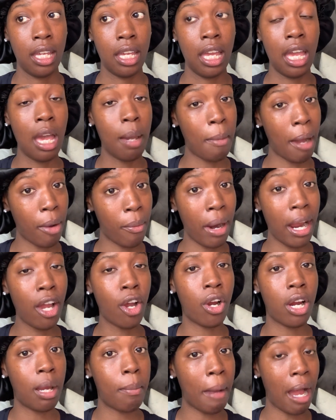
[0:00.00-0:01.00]
Am I right
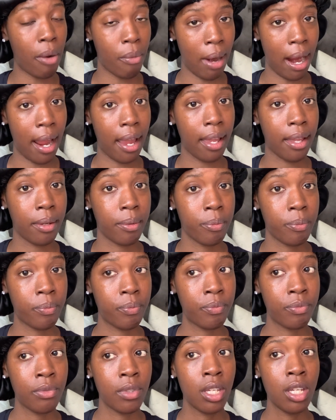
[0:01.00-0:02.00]
or am I right?
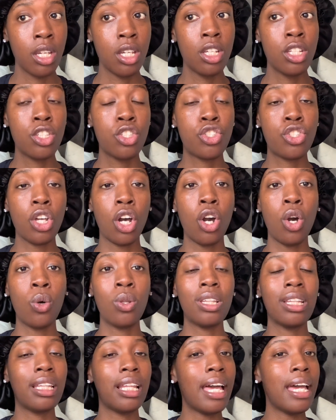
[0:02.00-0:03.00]

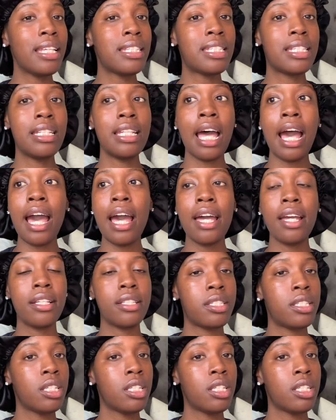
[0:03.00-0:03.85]
So let's not